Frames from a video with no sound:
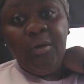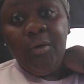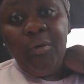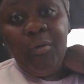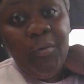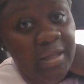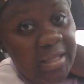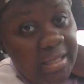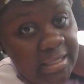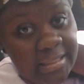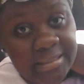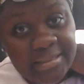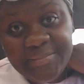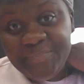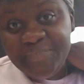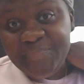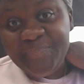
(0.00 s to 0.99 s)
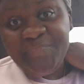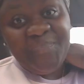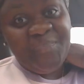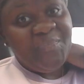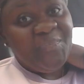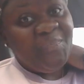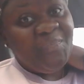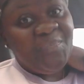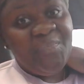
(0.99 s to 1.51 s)
Queen,
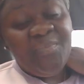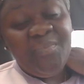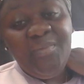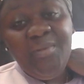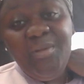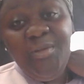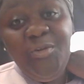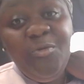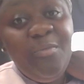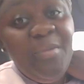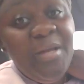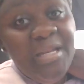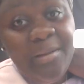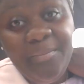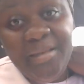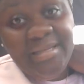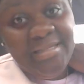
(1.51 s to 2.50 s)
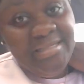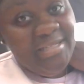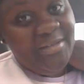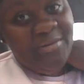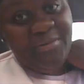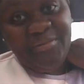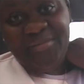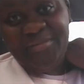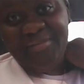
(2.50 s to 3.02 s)
you've been a big
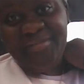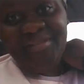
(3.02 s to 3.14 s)
deal.